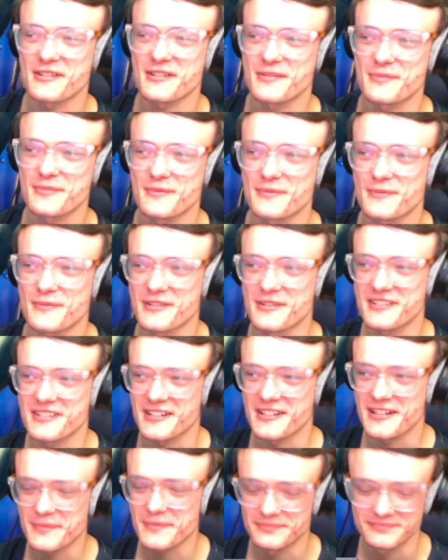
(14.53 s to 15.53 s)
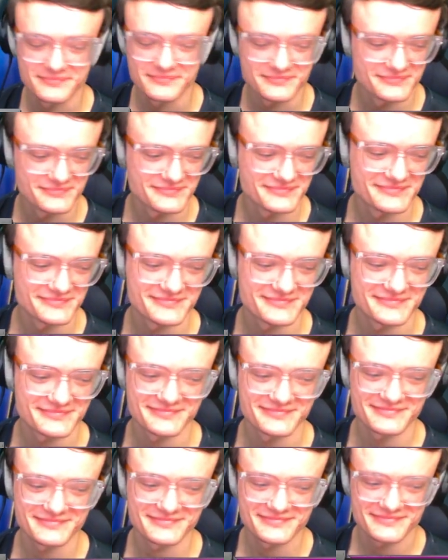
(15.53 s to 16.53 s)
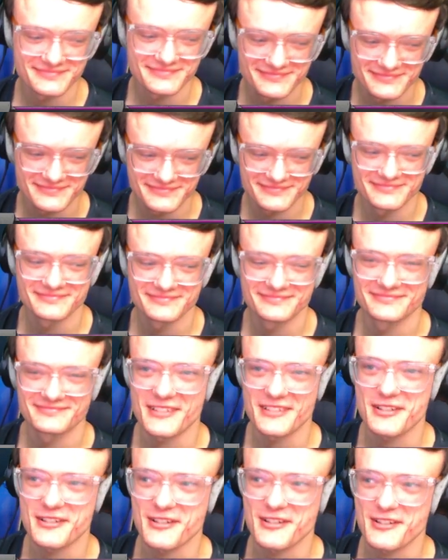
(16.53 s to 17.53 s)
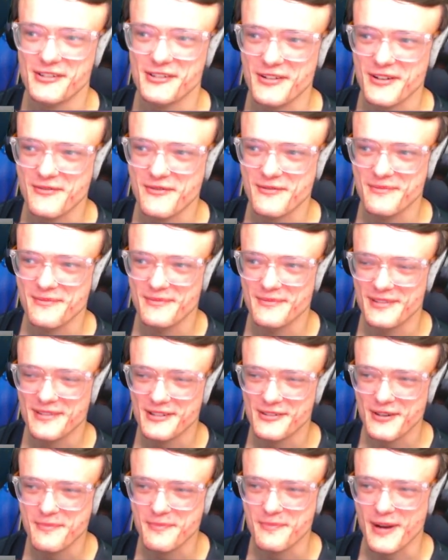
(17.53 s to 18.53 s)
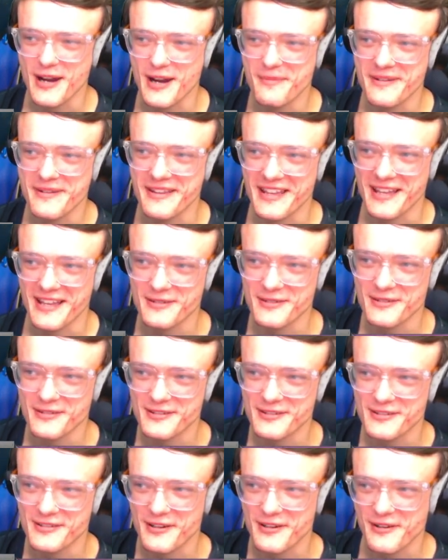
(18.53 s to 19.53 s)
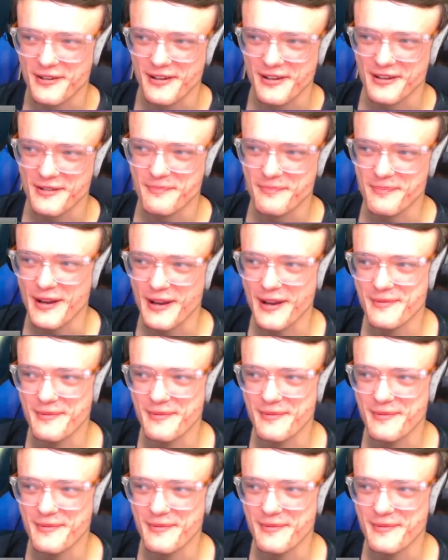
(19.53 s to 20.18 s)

one time. Yeah. I was in stream stream Barbie games. I was in the uh, oh my Barbie God.